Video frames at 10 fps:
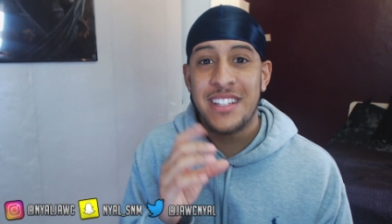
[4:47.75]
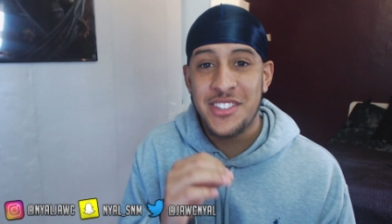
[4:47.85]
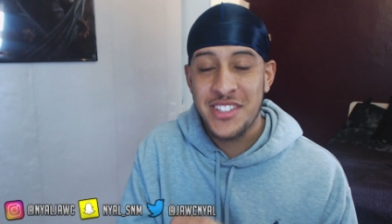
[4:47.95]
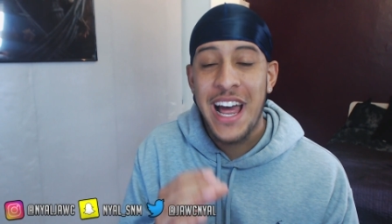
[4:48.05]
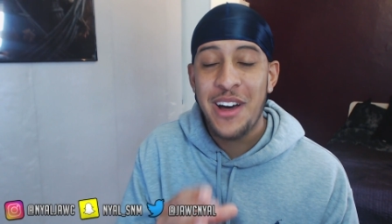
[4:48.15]

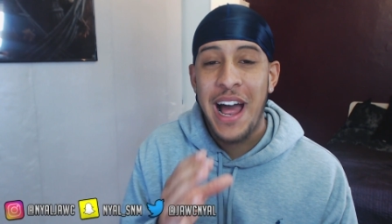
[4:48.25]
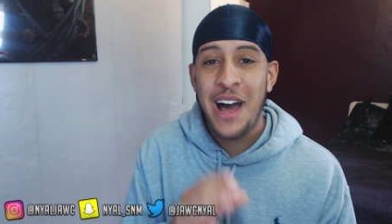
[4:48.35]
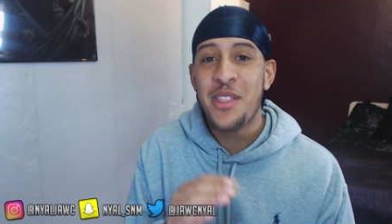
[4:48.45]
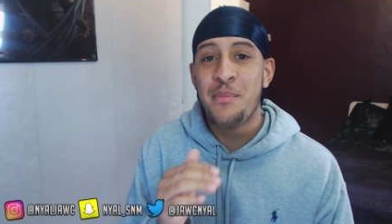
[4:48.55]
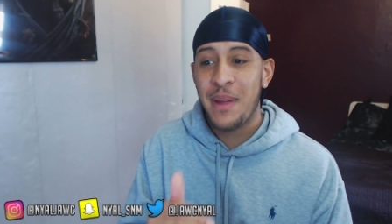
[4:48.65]
just how how
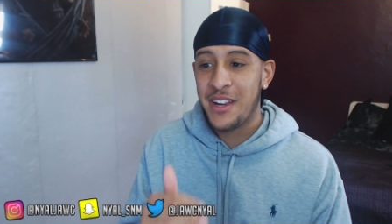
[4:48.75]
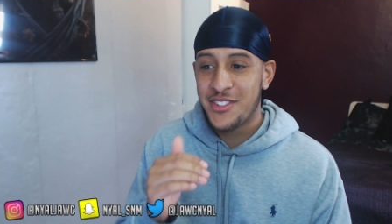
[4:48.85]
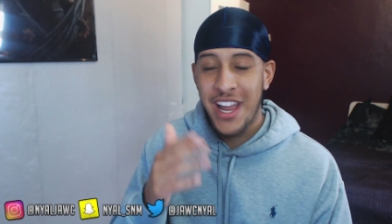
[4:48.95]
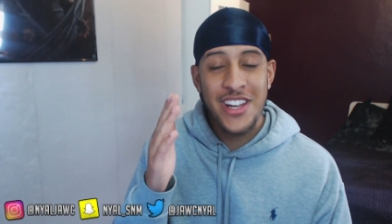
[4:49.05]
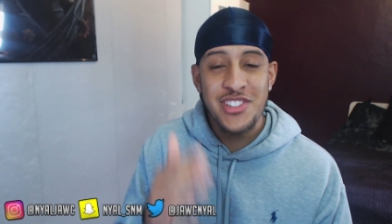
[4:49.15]
the beat
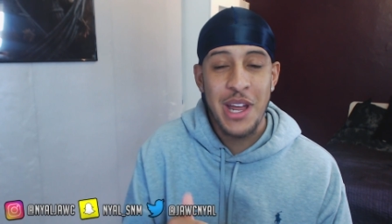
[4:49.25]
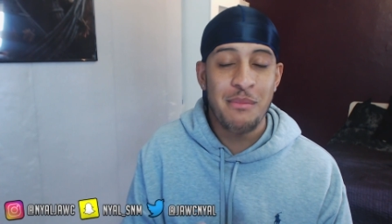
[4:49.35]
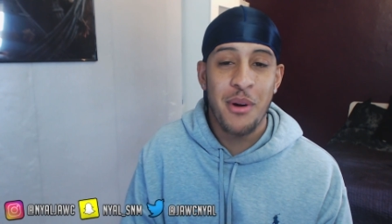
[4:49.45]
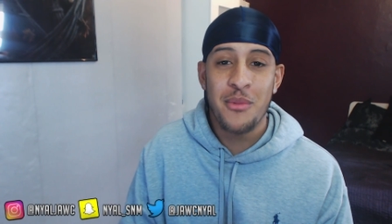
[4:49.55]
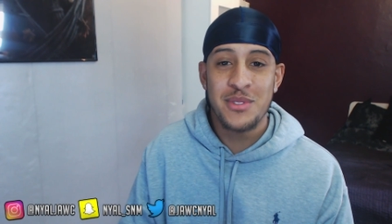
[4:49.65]
changed
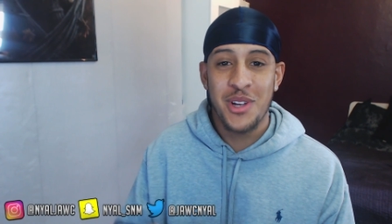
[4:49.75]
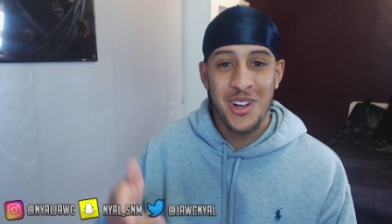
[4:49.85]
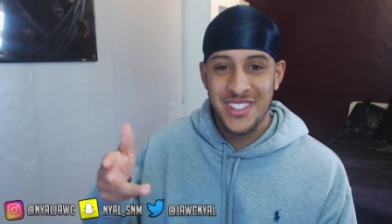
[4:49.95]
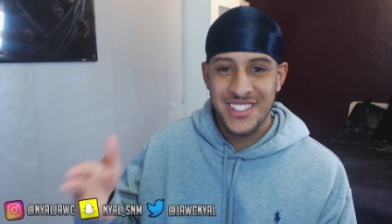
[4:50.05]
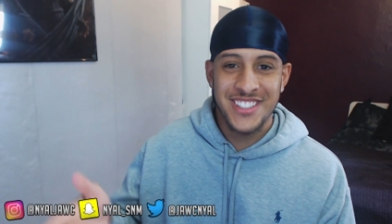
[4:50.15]
tempo was
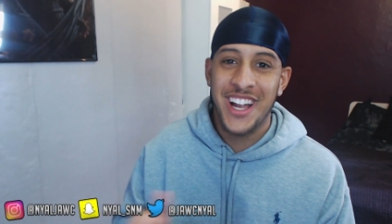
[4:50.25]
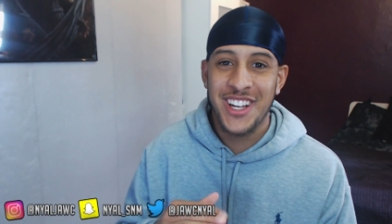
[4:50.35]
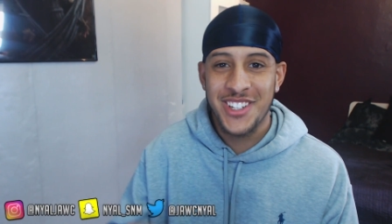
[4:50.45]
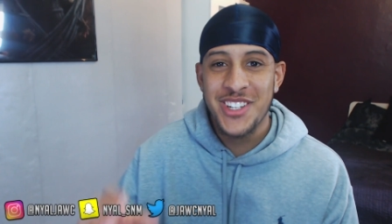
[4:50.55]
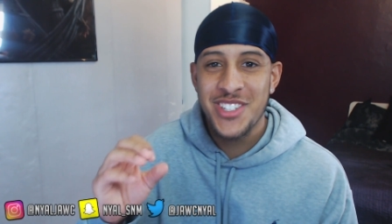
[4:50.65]
going, like,
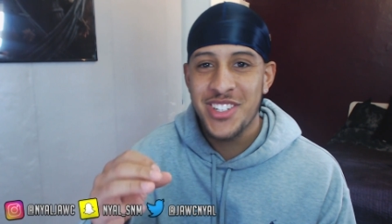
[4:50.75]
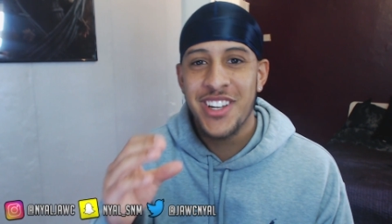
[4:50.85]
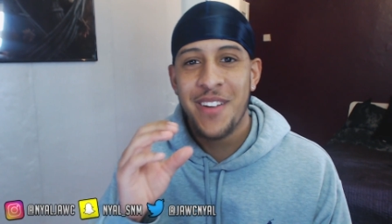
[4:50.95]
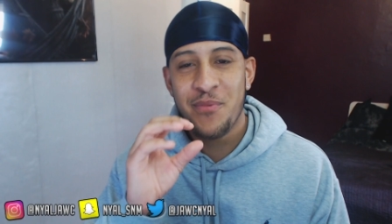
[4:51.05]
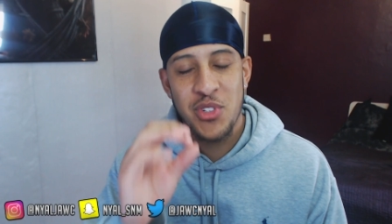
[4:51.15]
because do you
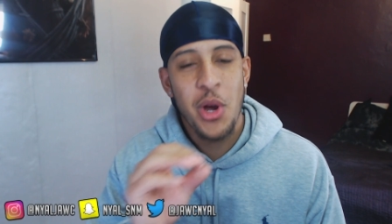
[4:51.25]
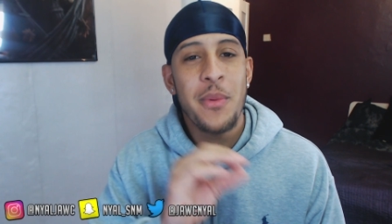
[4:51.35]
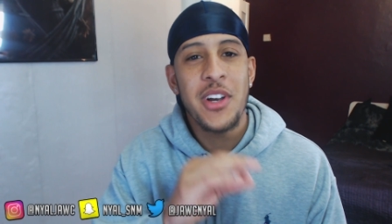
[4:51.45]
know what I mean?